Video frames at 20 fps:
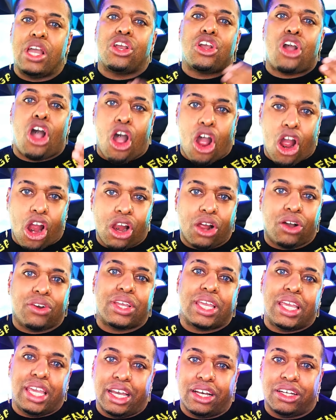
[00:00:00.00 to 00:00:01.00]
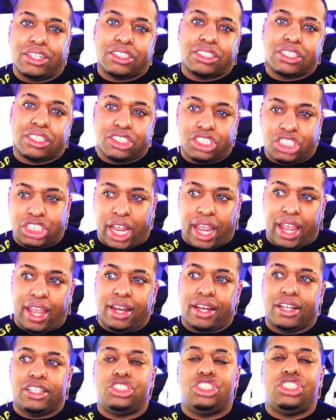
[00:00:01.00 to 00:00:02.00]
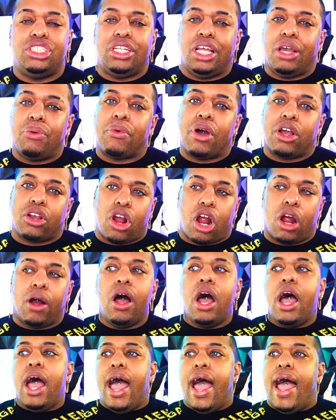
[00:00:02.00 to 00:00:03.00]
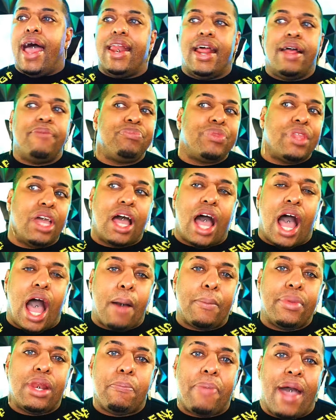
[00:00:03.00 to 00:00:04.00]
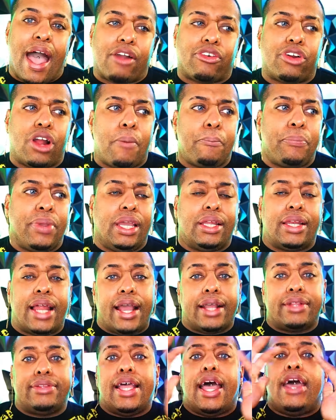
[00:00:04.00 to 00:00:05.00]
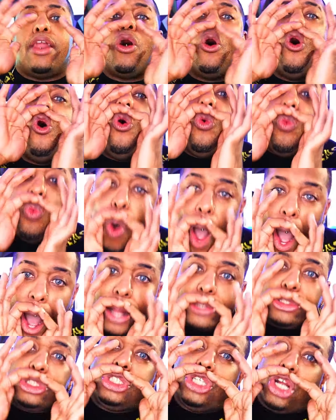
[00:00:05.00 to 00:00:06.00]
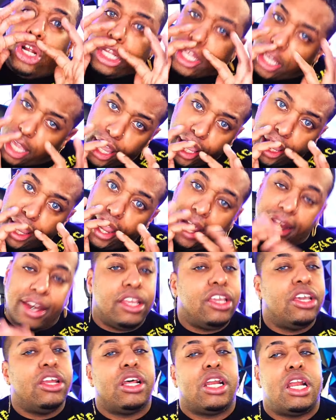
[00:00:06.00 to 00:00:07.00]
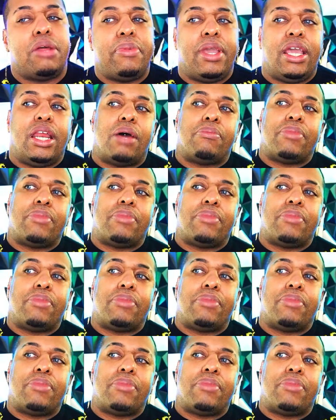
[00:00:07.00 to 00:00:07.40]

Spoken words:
Carl killed Shane. She didn't want Carl. And then I'm in the background being like, then watch your kid. You know what I mean?